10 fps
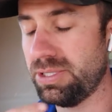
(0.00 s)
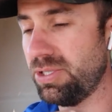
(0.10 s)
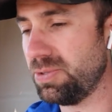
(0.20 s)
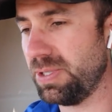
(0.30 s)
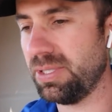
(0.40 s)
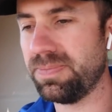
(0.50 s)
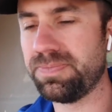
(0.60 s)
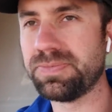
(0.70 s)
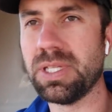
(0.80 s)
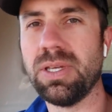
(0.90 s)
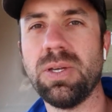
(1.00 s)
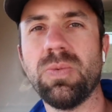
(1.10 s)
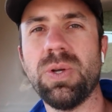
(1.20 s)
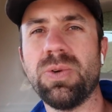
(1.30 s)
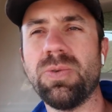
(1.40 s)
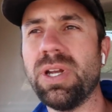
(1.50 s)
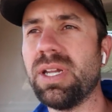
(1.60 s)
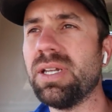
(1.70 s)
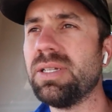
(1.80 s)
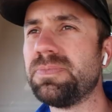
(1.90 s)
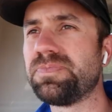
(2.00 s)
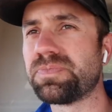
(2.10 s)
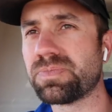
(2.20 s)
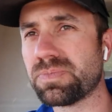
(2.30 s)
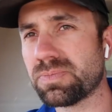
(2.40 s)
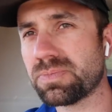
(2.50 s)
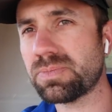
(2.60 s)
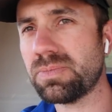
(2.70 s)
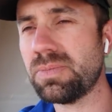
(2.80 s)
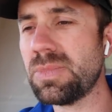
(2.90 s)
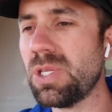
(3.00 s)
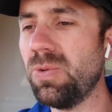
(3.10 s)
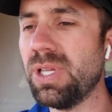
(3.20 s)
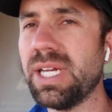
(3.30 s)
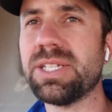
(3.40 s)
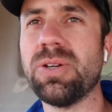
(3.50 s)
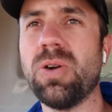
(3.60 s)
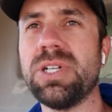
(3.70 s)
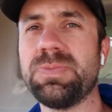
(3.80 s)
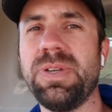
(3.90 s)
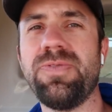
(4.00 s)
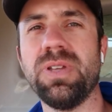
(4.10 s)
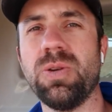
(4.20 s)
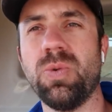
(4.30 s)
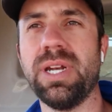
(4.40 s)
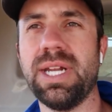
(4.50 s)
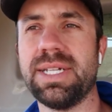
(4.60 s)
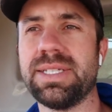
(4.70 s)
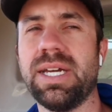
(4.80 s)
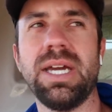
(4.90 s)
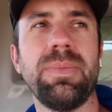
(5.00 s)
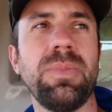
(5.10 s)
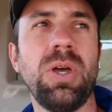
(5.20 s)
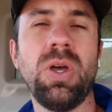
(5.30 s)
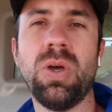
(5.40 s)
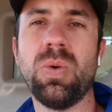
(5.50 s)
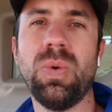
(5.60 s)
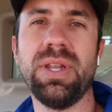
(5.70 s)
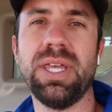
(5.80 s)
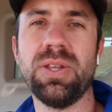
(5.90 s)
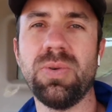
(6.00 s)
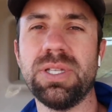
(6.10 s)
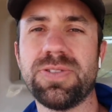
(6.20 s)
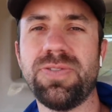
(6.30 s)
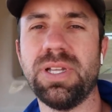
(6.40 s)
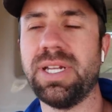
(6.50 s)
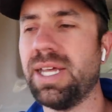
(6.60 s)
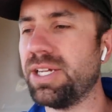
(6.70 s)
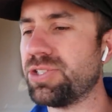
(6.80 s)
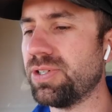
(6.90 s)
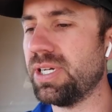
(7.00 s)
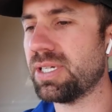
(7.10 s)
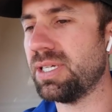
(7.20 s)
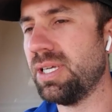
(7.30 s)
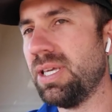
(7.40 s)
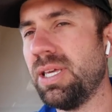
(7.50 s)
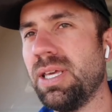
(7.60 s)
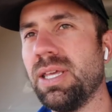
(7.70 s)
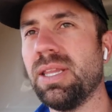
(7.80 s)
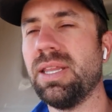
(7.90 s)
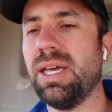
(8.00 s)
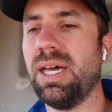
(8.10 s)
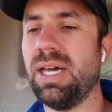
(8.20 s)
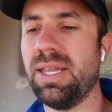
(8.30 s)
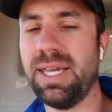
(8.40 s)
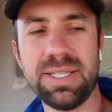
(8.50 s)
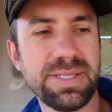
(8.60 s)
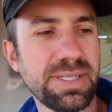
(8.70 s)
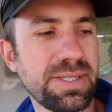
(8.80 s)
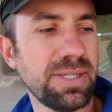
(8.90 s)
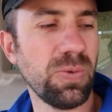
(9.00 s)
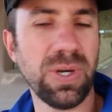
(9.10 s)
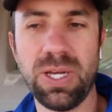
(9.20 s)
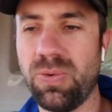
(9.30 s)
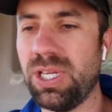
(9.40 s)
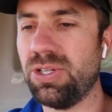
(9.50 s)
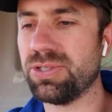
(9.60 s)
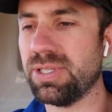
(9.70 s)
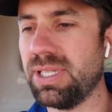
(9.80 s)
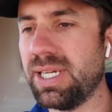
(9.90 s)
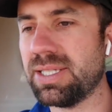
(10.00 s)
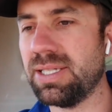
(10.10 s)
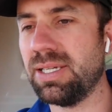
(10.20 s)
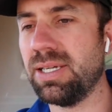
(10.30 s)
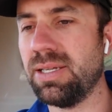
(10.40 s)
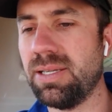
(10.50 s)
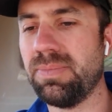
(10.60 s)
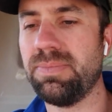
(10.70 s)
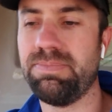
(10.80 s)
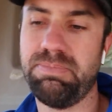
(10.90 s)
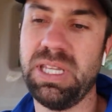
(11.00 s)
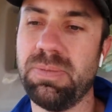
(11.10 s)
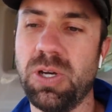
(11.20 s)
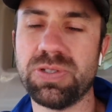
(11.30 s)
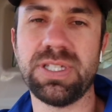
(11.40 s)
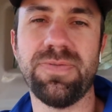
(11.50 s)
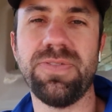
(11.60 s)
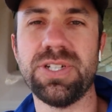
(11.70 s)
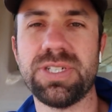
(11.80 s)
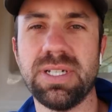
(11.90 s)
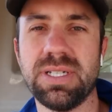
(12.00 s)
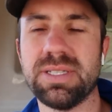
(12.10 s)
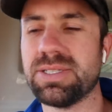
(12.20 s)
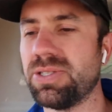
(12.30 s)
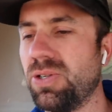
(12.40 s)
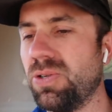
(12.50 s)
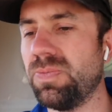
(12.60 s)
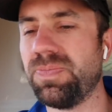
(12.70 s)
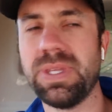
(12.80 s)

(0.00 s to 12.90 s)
excuse me, when we're running, we like to always be filling one at a time while the other one's filling at a truck. Uh, that's the way we usually like to be the most efficient. So,